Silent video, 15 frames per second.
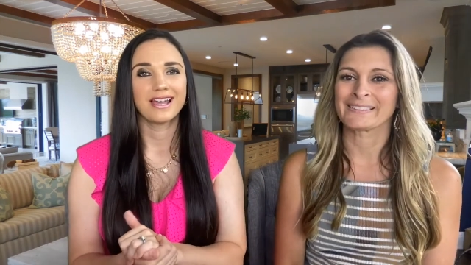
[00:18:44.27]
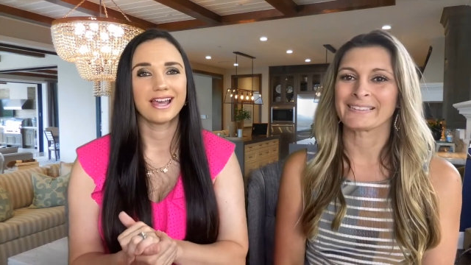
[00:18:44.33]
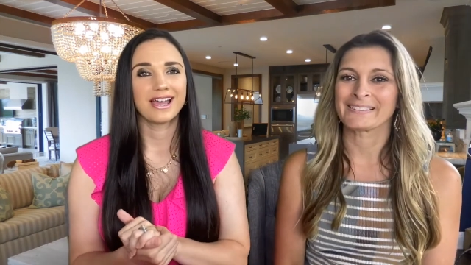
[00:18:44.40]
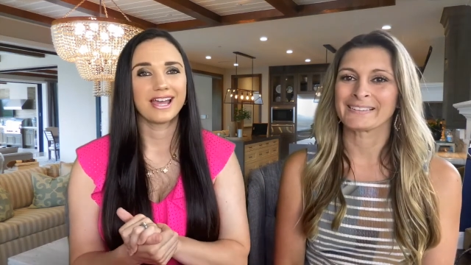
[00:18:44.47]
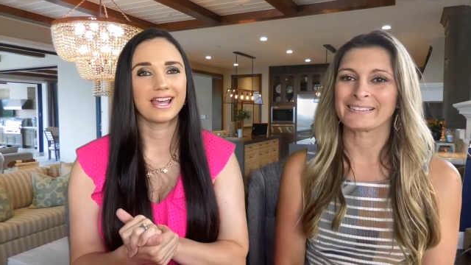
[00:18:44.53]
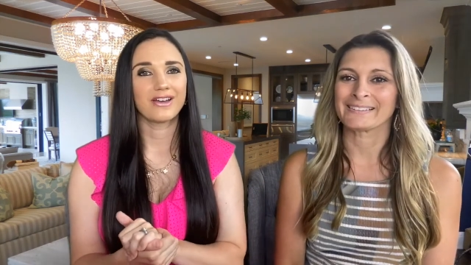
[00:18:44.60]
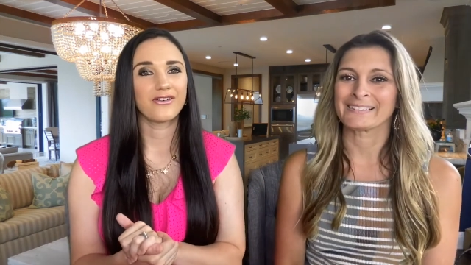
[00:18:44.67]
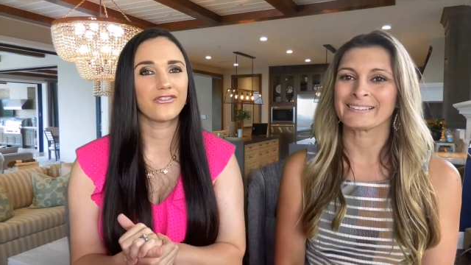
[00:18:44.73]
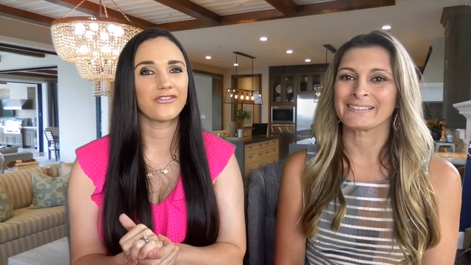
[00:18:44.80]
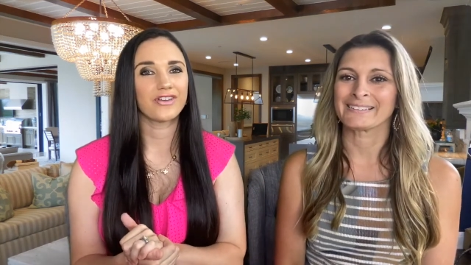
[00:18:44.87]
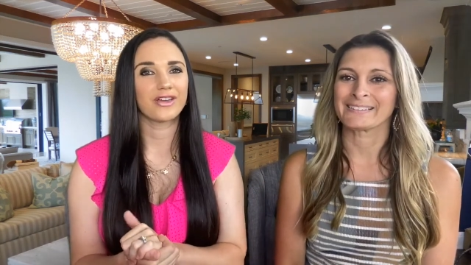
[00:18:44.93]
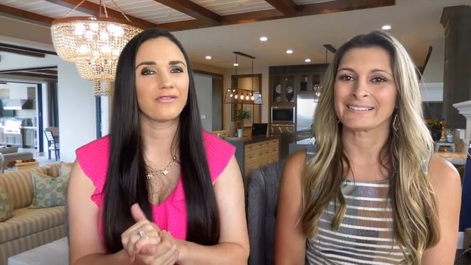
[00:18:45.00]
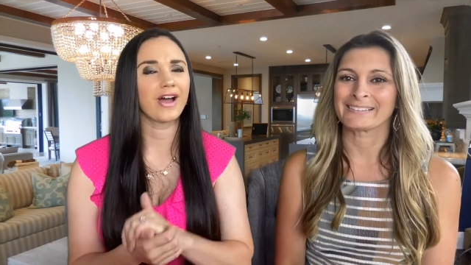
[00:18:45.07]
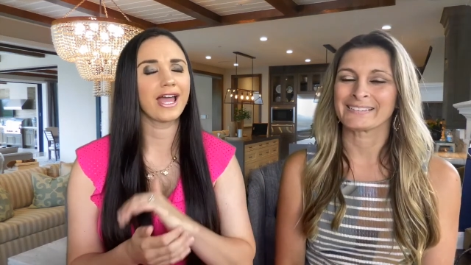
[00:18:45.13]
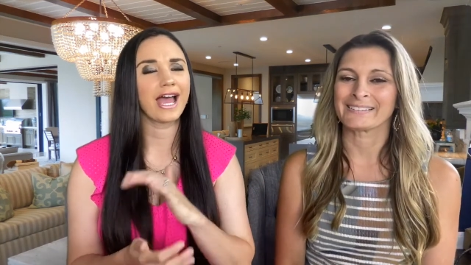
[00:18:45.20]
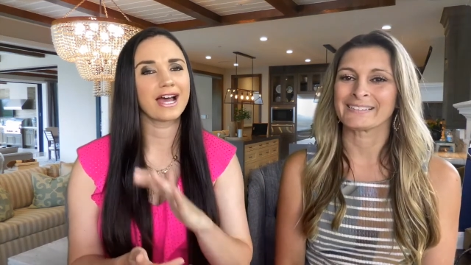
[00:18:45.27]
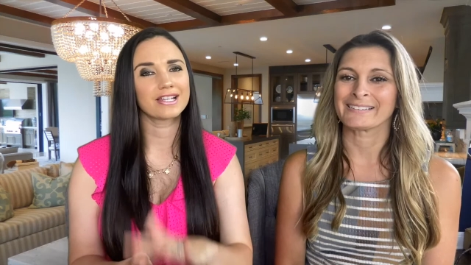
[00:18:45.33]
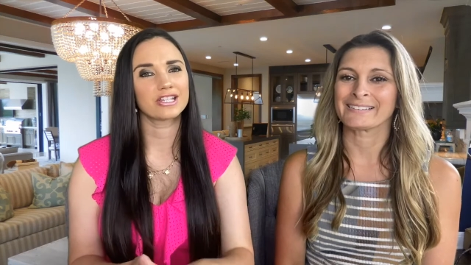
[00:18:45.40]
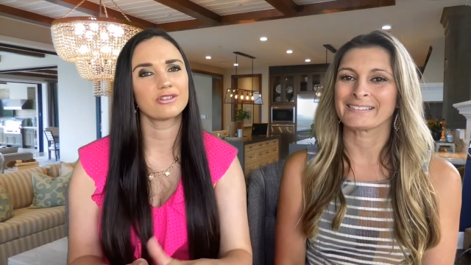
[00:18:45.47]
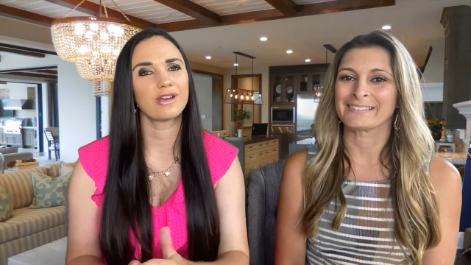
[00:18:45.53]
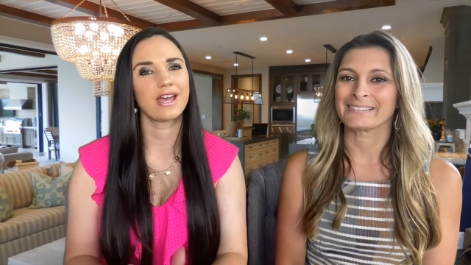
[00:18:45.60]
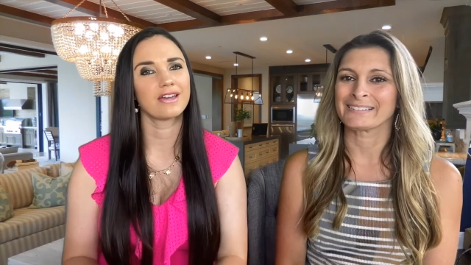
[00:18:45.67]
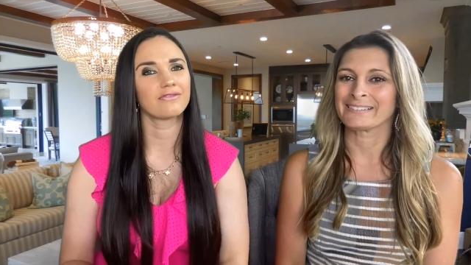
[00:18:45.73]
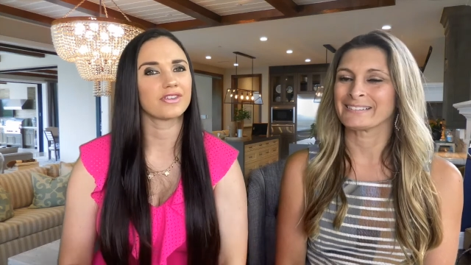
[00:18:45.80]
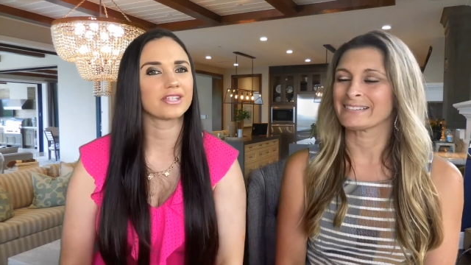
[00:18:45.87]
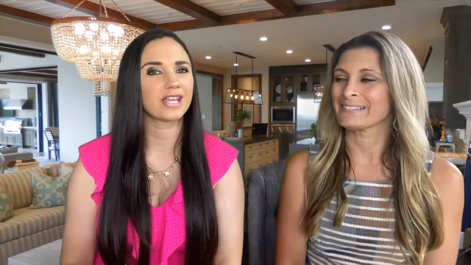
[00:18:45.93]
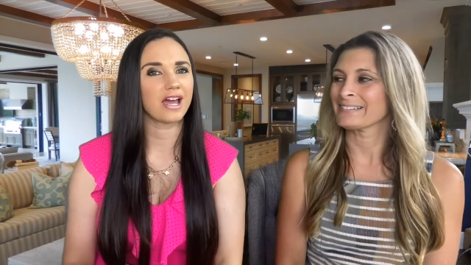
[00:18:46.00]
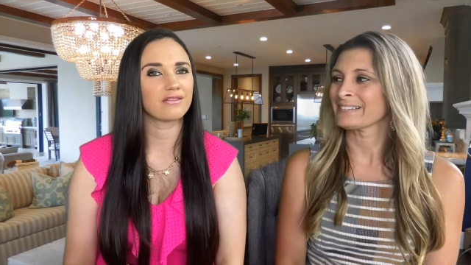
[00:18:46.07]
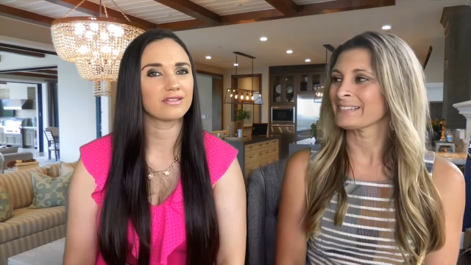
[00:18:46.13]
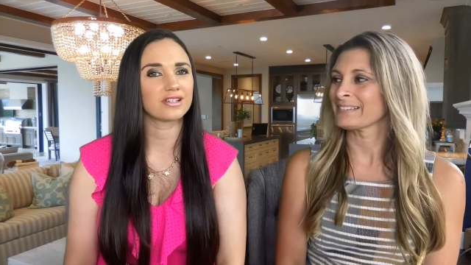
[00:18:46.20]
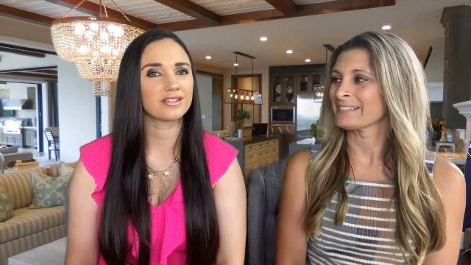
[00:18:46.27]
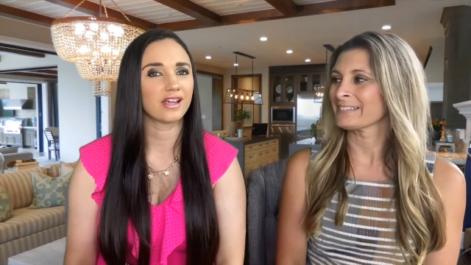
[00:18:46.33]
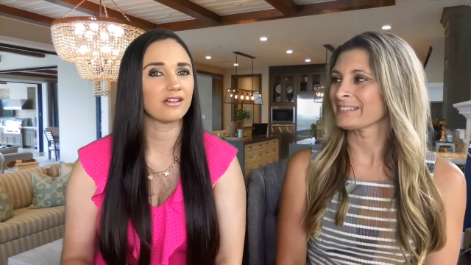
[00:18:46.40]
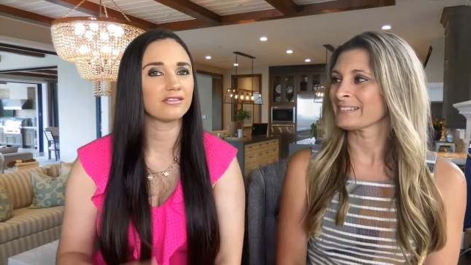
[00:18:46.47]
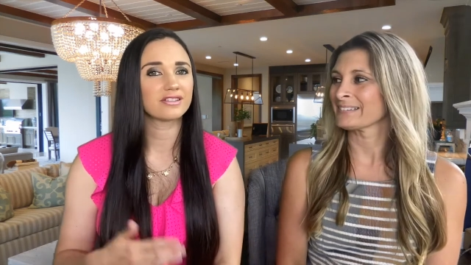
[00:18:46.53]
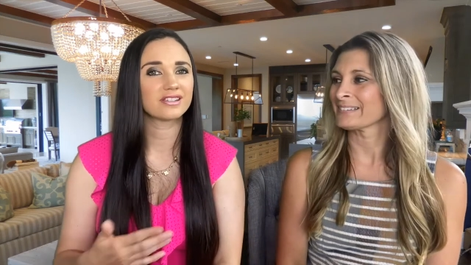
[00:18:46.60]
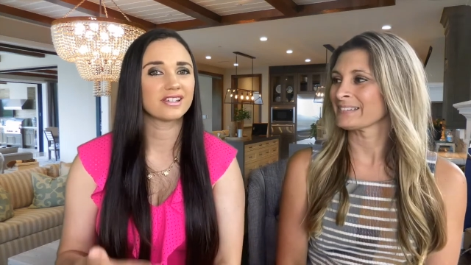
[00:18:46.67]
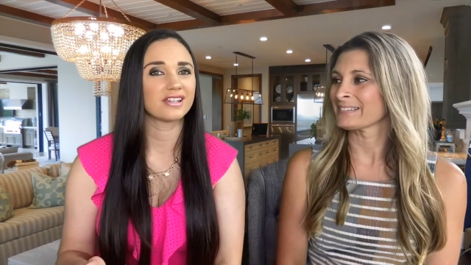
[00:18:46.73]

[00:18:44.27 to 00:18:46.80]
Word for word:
Speaker 1: if if I ask you, hey, if this house sells